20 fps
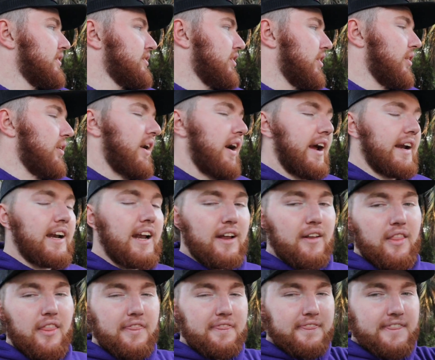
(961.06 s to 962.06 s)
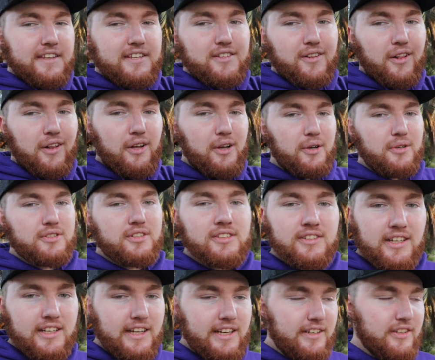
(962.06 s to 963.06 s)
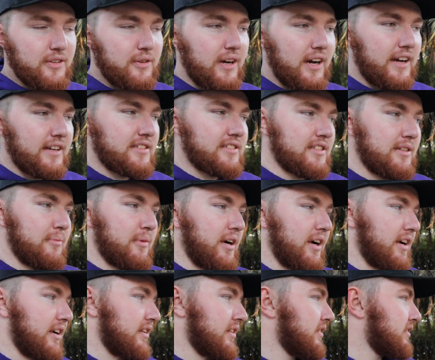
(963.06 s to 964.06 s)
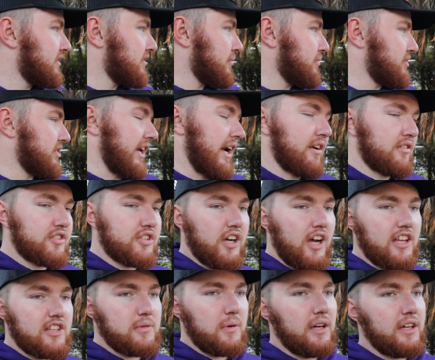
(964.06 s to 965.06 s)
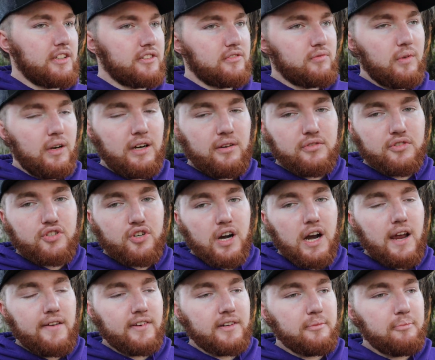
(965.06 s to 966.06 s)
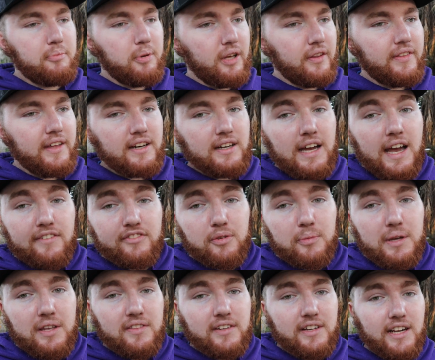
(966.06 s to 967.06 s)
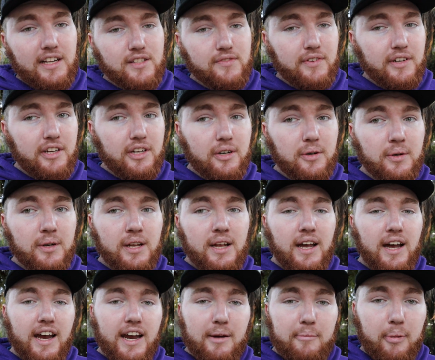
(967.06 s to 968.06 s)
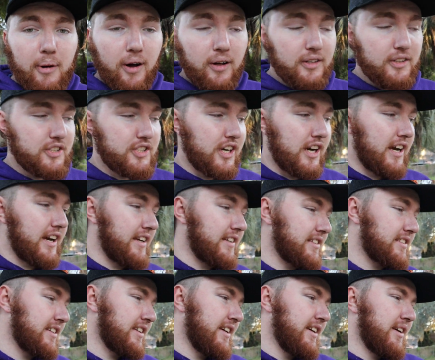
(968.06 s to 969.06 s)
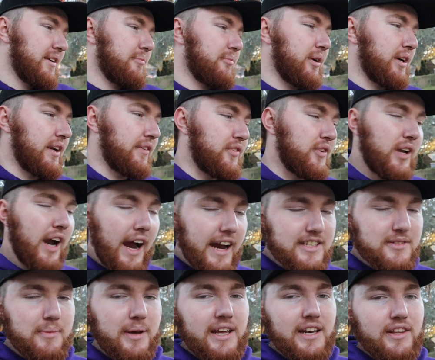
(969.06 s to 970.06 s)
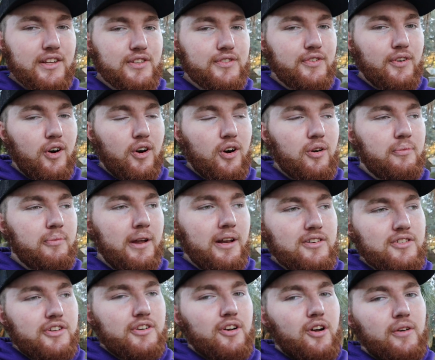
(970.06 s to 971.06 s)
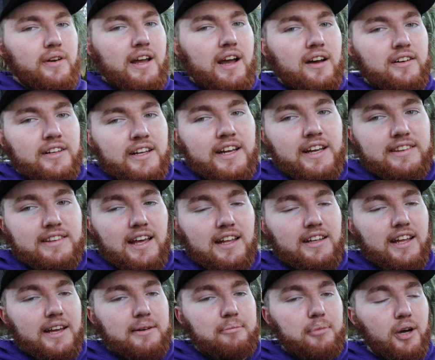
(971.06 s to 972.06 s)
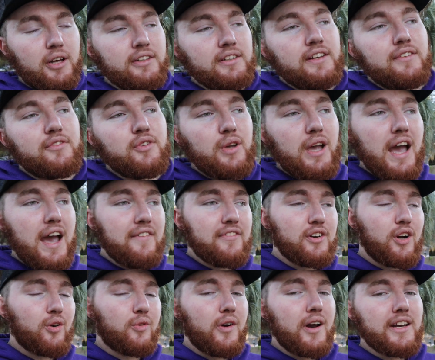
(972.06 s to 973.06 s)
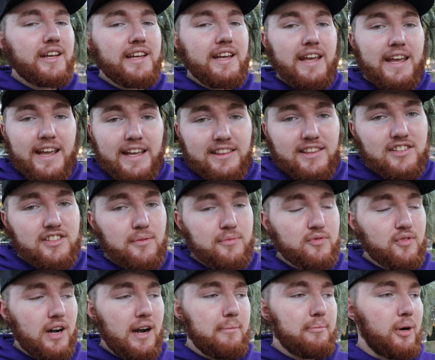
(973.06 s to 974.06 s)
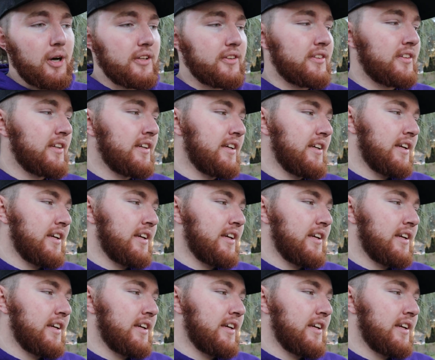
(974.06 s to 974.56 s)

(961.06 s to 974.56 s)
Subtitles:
So I got this close to getting you guys some sound shots while it was driving, but that'll have to be in the next video. I apologize, but if you guys made it this far, make sure you go down, hit that like button. If you haven't already, hit the subscribe button.